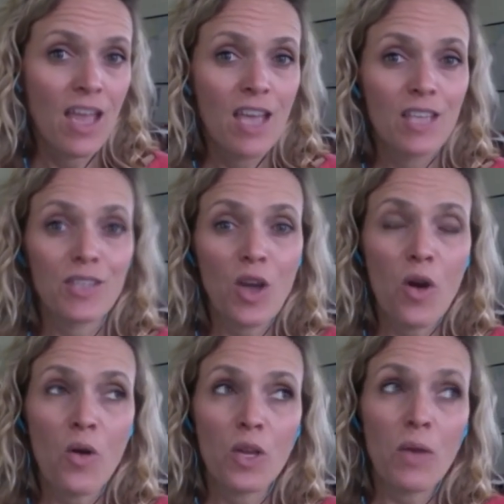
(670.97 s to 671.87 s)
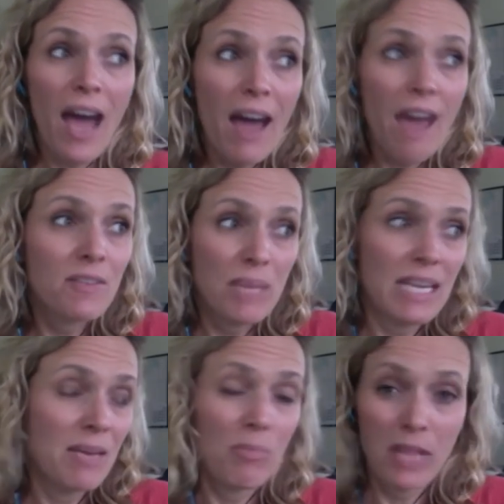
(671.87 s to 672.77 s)
So you have to be in
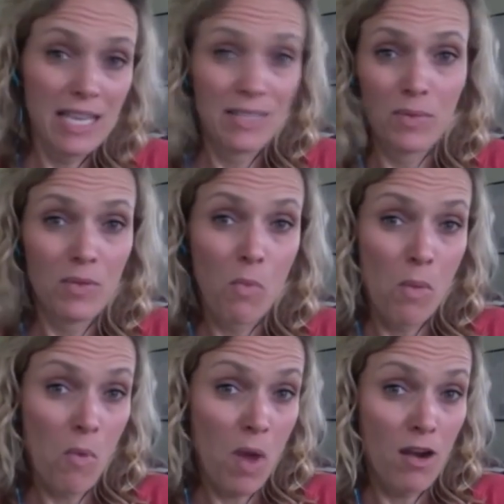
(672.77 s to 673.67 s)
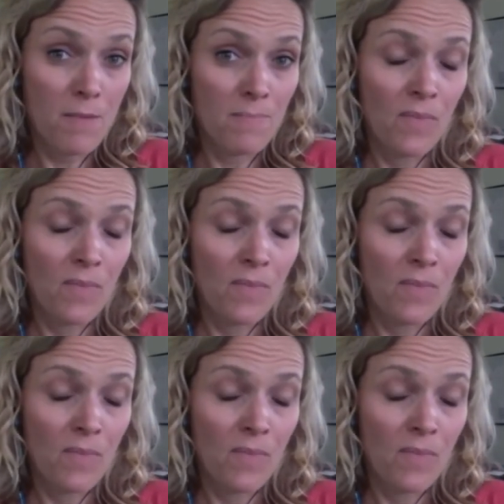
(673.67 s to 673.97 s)
a place with warm water.